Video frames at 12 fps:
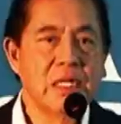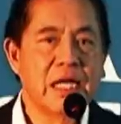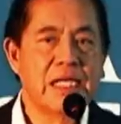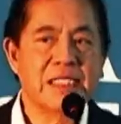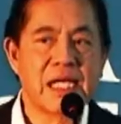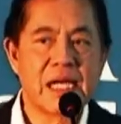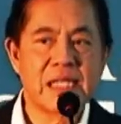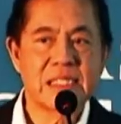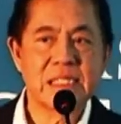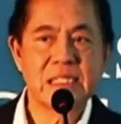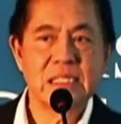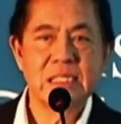He
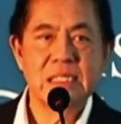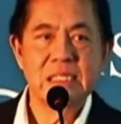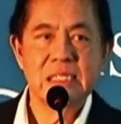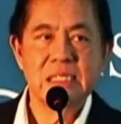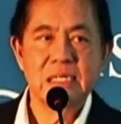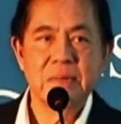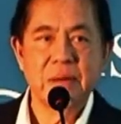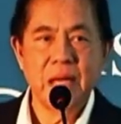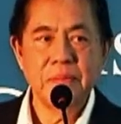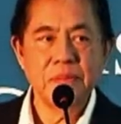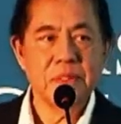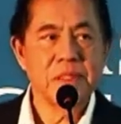says,
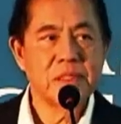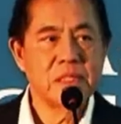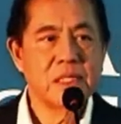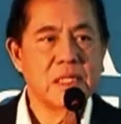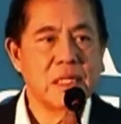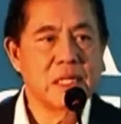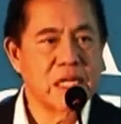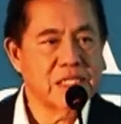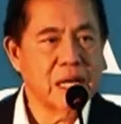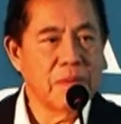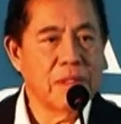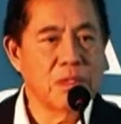babes, let's
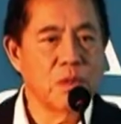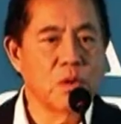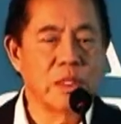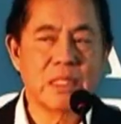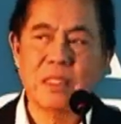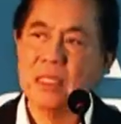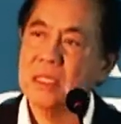come and do it.